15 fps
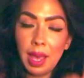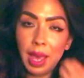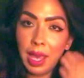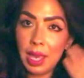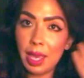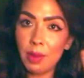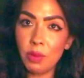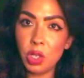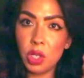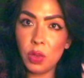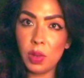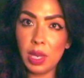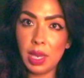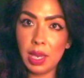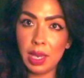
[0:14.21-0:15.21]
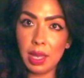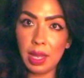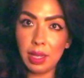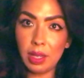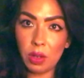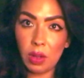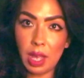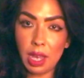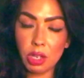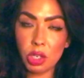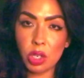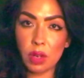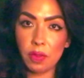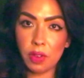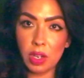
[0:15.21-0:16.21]
I am doing a little
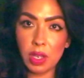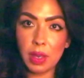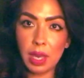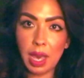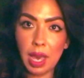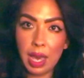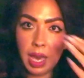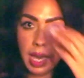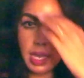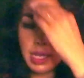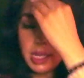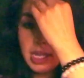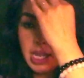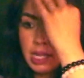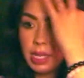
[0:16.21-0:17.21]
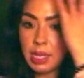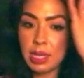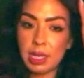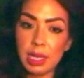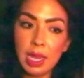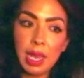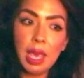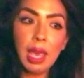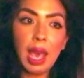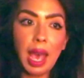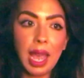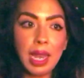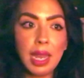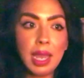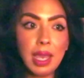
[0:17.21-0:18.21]
extra for you guys since
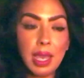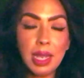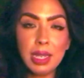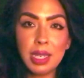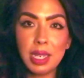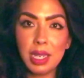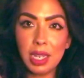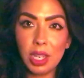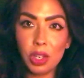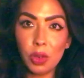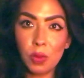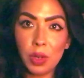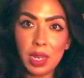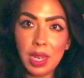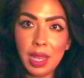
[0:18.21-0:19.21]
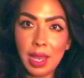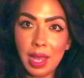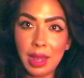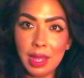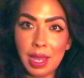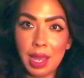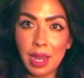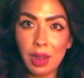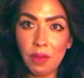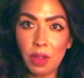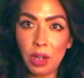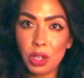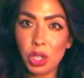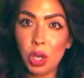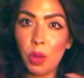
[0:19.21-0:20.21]
I didn't get to your reading at the end of
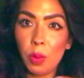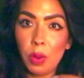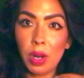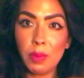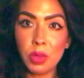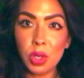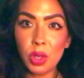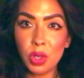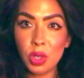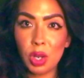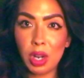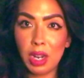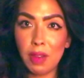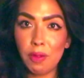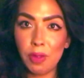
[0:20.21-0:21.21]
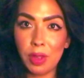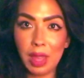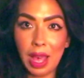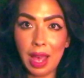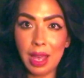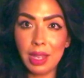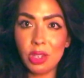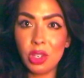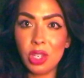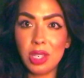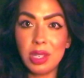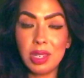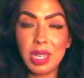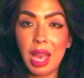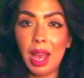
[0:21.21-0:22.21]
October. I'm so sorry for that. It's
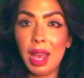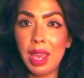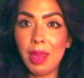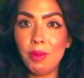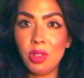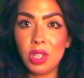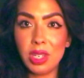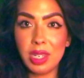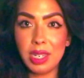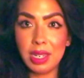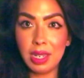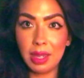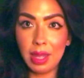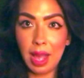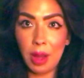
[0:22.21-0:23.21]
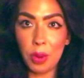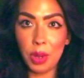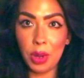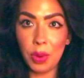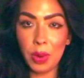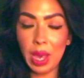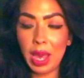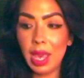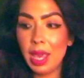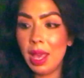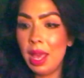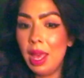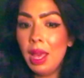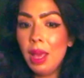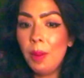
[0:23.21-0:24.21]
just time just didn't allow it, okay?
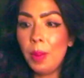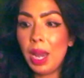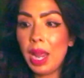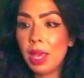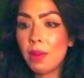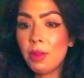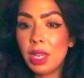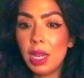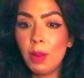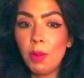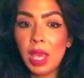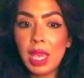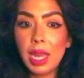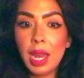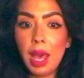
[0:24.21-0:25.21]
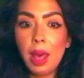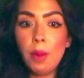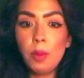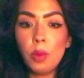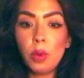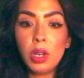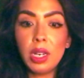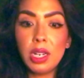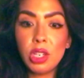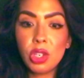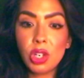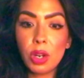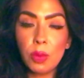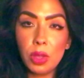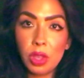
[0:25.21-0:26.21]
But I am going to make it up. We're going to
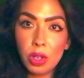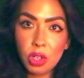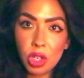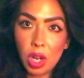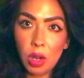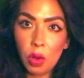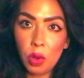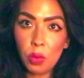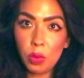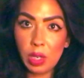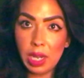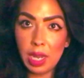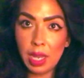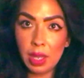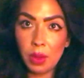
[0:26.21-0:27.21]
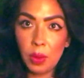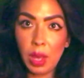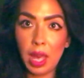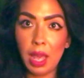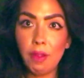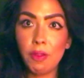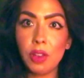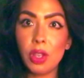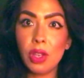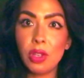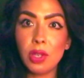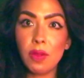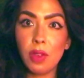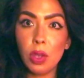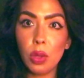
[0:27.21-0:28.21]
start with your general reading, okay? For those
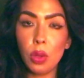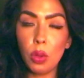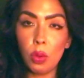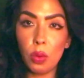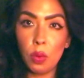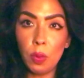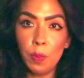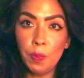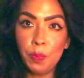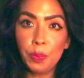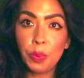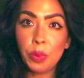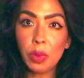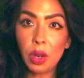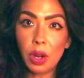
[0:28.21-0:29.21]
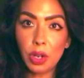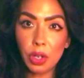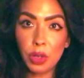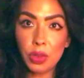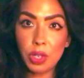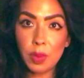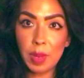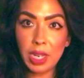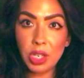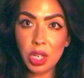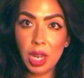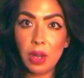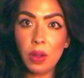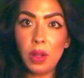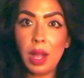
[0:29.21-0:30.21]
of you who are new to my
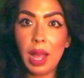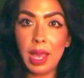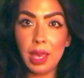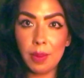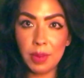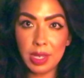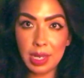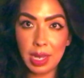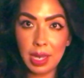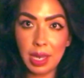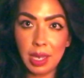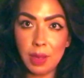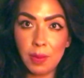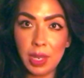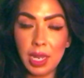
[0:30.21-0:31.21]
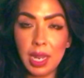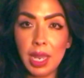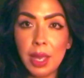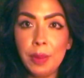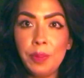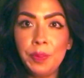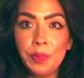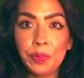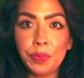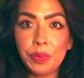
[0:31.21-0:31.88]
channel, I am a psychic medium.